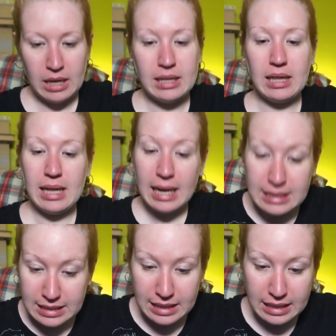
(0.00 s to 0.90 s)
And the
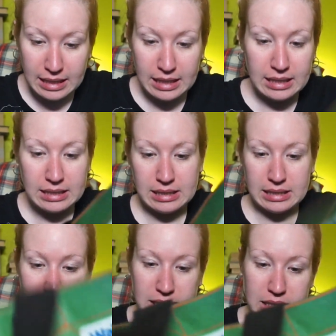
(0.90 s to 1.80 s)
last thing
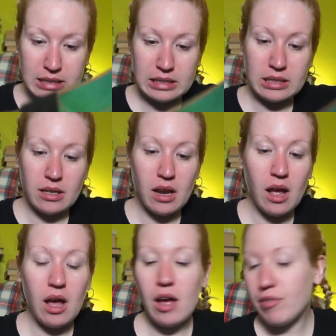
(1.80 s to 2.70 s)
is,
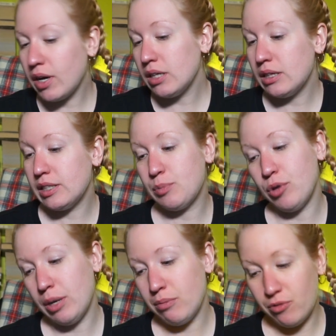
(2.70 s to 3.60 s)
I've gotten this
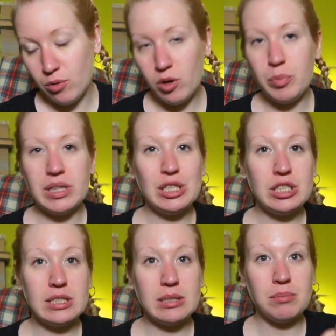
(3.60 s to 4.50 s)
brand before, but this
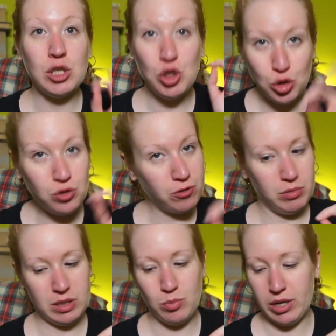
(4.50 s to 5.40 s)
is something new from
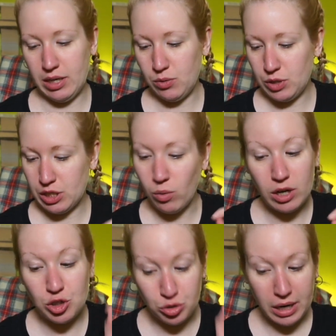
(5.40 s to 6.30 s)
this brand, which I
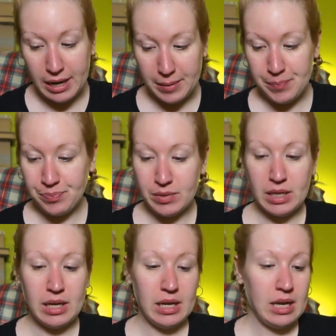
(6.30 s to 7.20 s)
want to try.
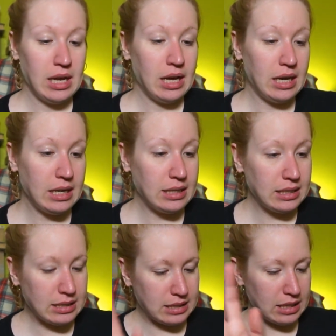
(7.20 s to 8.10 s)
And it
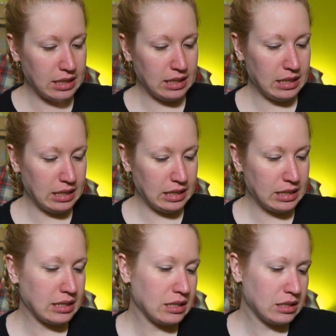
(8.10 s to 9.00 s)
is the,
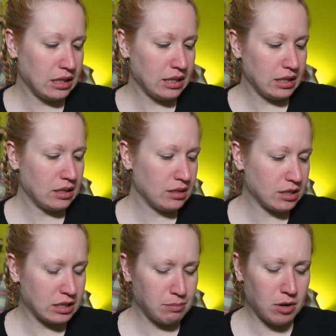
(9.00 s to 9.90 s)
it's actually, I think, the
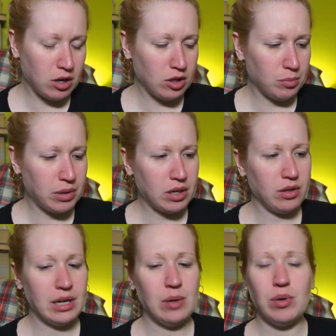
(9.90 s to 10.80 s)
smaller bottle
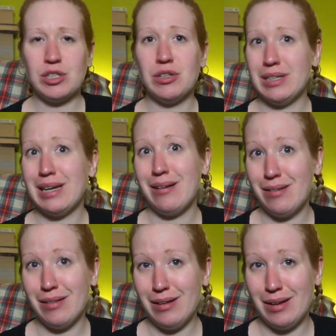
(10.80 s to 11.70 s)
than I was going to get
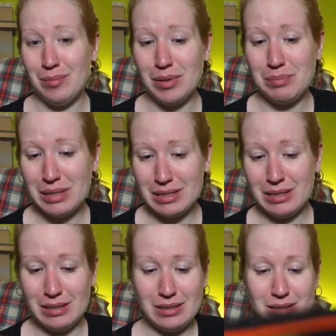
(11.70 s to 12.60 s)
online, but
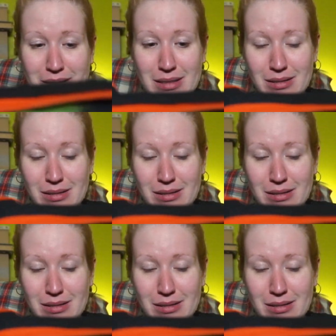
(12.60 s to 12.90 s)
basically it's